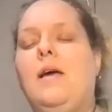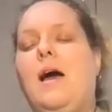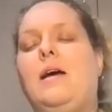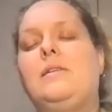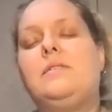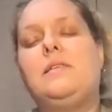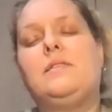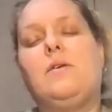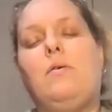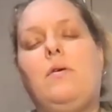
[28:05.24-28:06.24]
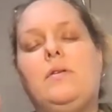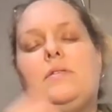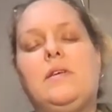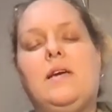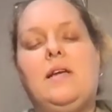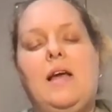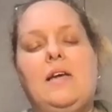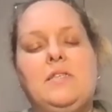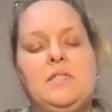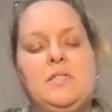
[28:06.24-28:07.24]
As these cords and
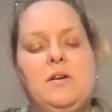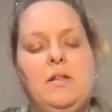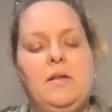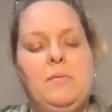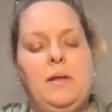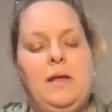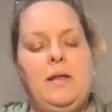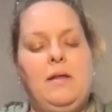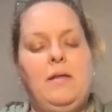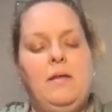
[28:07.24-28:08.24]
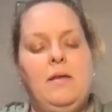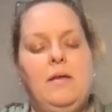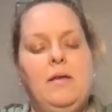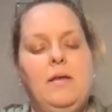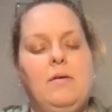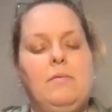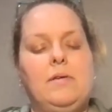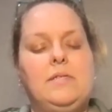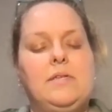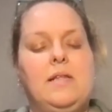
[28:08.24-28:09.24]
connections are illuminated,
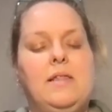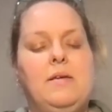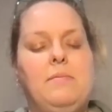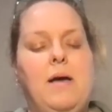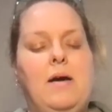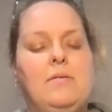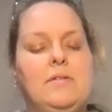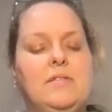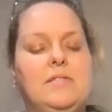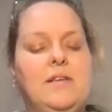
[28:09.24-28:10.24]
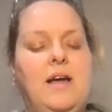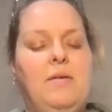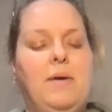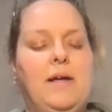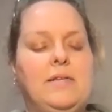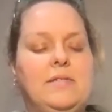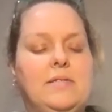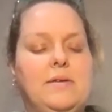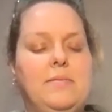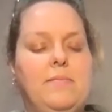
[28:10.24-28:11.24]
we send them out sideways